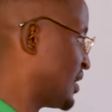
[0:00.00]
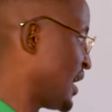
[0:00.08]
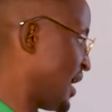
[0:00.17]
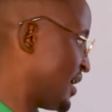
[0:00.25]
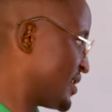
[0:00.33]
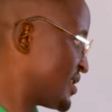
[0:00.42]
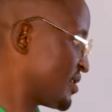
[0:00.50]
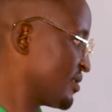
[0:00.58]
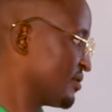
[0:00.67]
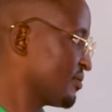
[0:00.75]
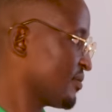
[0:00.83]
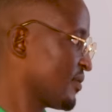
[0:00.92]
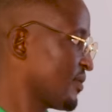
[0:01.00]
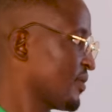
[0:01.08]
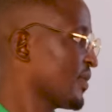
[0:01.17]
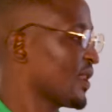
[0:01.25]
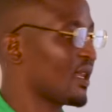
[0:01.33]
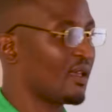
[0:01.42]
get,
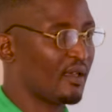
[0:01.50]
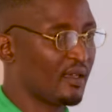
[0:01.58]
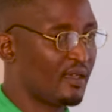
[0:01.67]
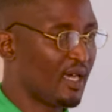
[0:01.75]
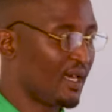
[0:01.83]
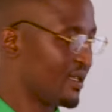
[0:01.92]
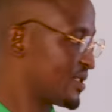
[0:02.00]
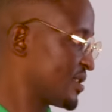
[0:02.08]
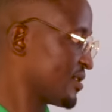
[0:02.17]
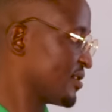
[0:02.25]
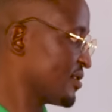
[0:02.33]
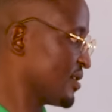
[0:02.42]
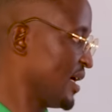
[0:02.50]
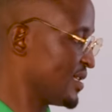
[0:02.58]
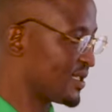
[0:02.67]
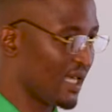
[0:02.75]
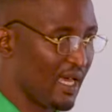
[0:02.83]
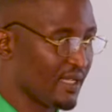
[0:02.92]
get. That
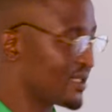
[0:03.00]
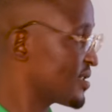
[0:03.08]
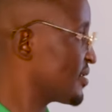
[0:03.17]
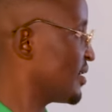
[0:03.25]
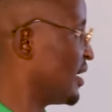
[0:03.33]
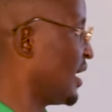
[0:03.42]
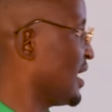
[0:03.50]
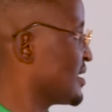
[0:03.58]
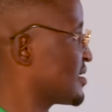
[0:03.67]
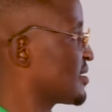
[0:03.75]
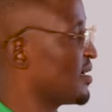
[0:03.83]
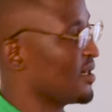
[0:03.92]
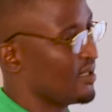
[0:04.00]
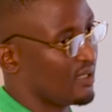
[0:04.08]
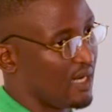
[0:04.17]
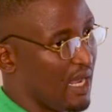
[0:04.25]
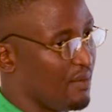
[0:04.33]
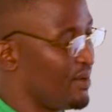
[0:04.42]
is et as the
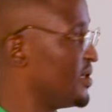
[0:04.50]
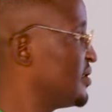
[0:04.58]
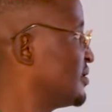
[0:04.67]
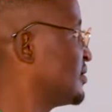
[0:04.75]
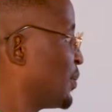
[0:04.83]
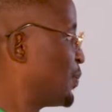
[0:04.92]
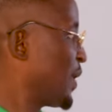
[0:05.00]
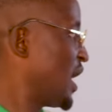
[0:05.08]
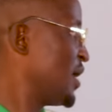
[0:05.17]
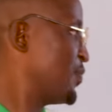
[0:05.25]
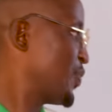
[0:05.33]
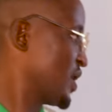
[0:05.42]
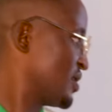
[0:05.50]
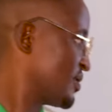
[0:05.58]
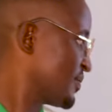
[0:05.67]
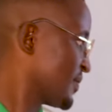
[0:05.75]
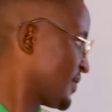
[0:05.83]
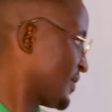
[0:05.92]
rhyming.
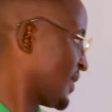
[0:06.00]
Paper,